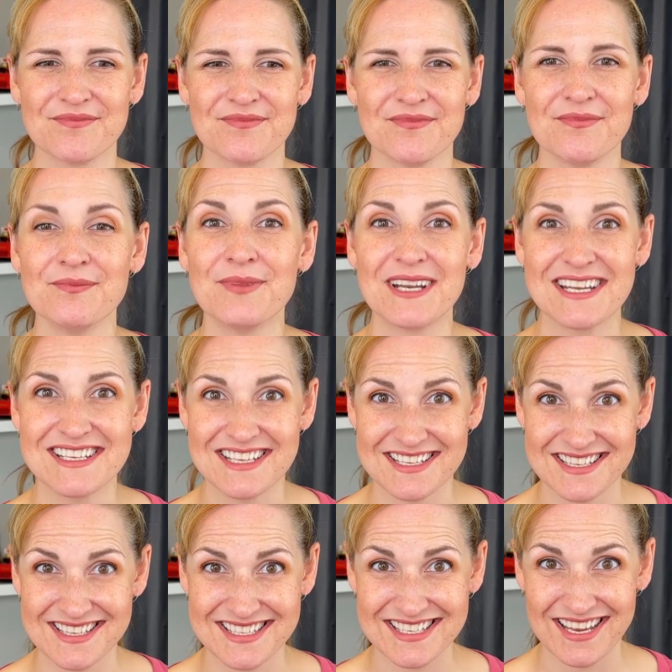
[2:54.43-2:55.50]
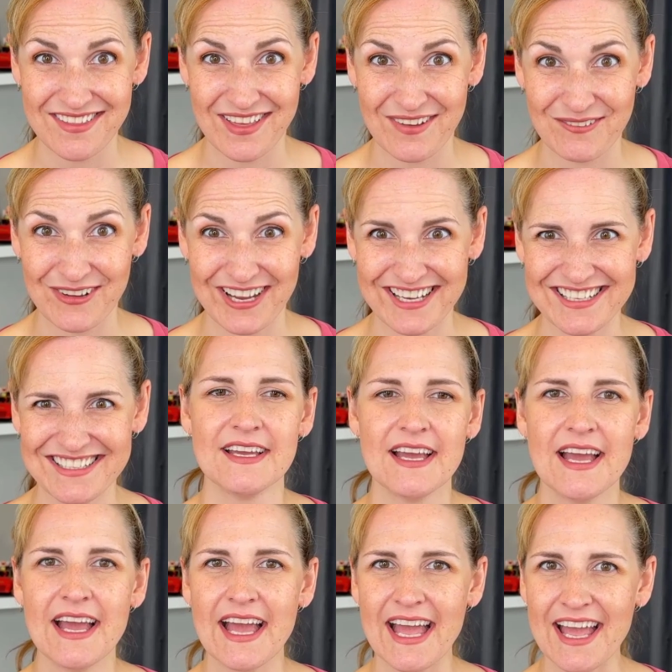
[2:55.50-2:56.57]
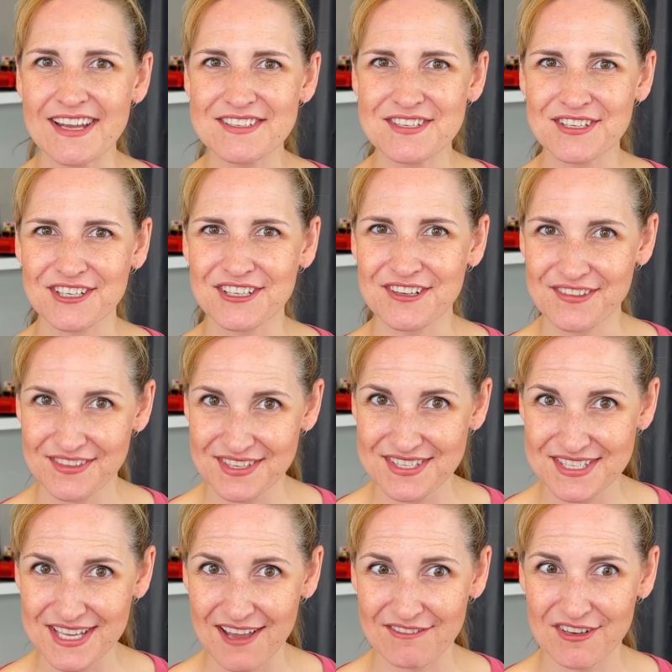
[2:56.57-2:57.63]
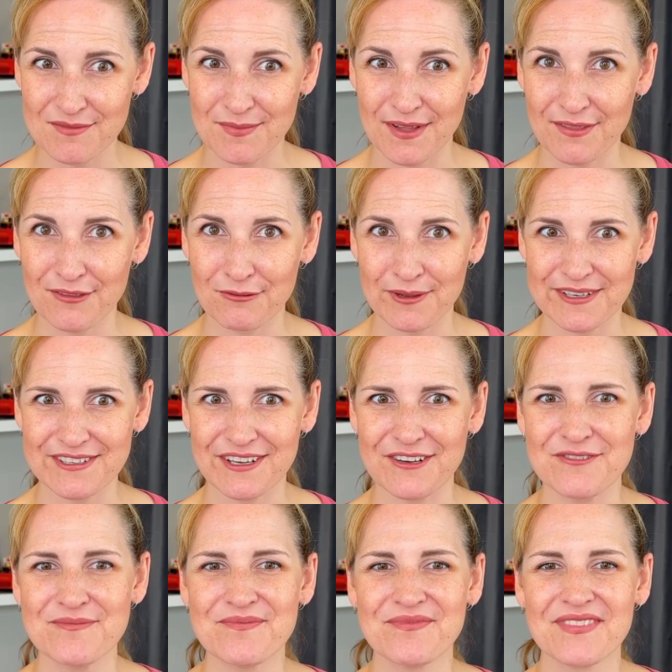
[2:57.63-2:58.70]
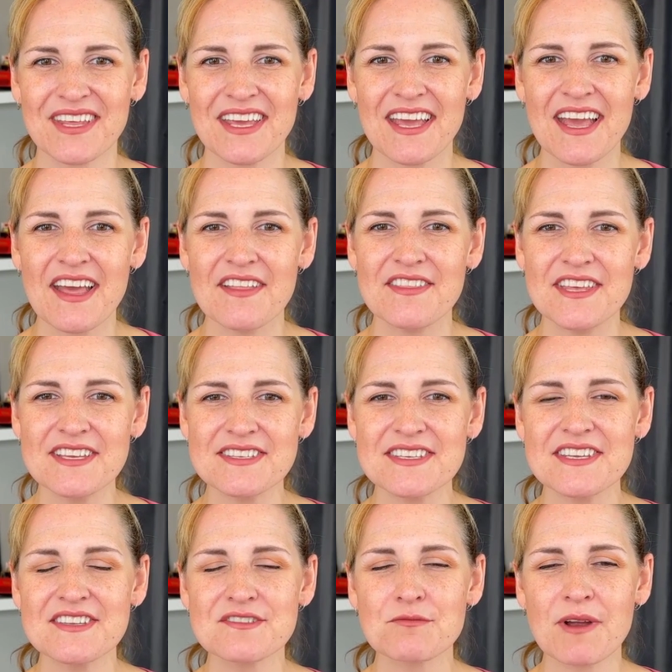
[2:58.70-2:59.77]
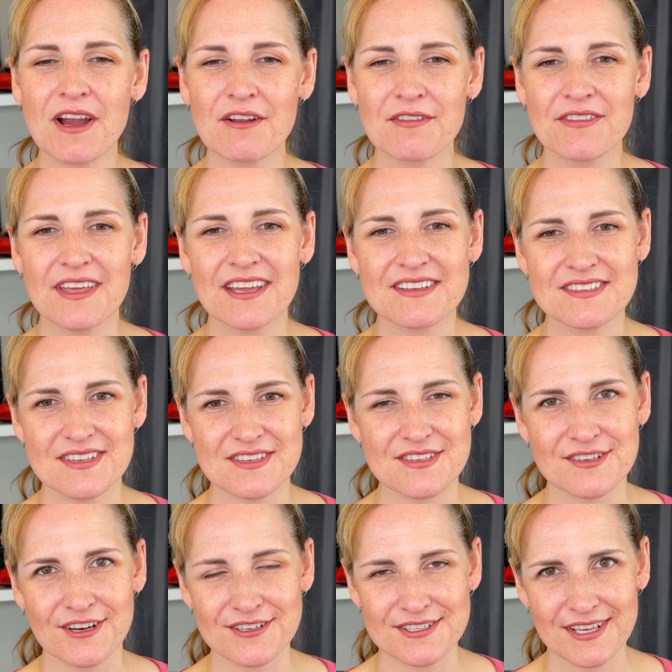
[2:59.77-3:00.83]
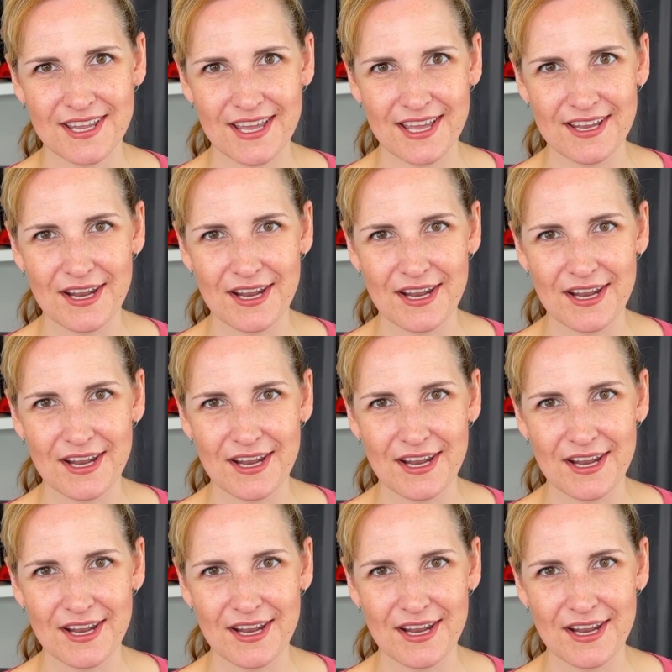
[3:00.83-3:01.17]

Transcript: But it doesn't stay that way. Enter the 7-month window. This is where things start to get a